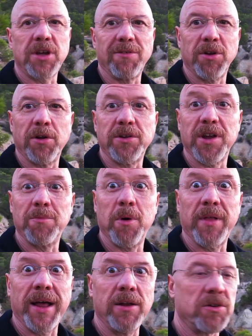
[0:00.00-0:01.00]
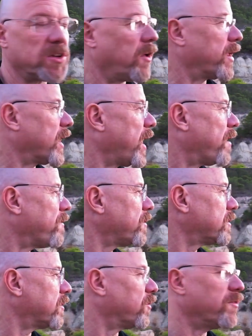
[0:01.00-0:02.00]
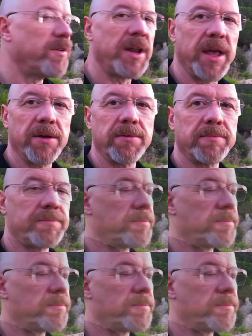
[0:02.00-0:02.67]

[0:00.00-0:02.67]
just give you an idea of what that looks like now on the video.